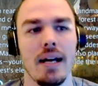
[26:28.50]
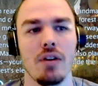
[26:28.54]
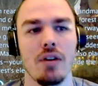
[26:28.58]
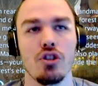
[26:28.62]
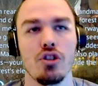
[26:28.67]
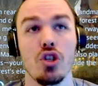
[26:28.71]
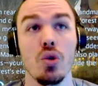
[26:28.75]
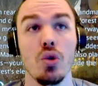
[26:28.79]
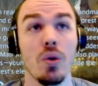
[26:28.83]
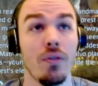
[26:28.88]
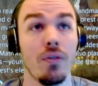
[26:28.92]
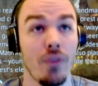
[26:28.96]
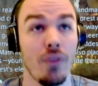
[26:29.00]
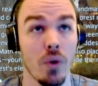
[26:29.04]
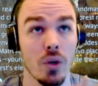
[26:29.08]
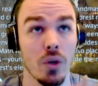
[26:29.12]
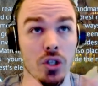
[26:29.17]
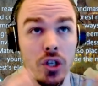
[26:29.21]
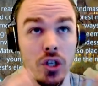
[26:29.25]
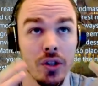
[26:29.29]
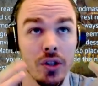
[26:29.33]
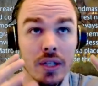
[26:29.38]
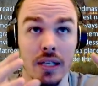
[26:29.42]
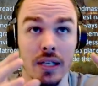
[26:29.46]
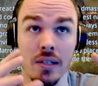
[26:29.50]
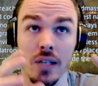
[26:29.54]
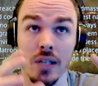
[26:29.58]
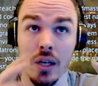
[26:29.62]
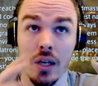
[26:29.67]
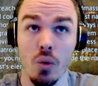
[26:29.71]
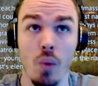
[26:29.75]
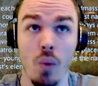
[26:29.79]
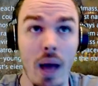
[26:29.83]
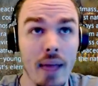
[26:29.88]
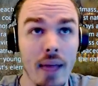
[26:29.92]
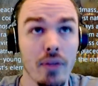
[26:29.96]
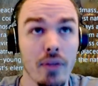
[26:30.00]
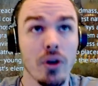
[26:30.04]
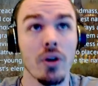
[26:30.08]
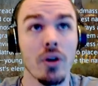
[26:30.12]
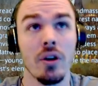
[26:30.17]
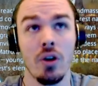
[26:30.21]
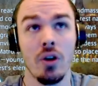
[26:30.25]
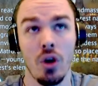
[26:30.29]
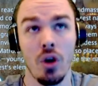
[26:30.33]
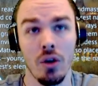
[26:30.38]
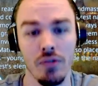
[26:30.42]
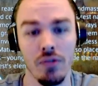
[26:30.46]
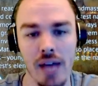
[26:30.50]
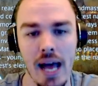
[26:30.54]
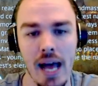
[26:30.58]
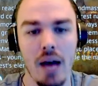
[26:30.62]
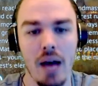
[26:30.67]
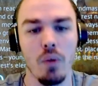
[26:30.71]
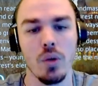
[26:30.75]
you to focus on things like weather and all of that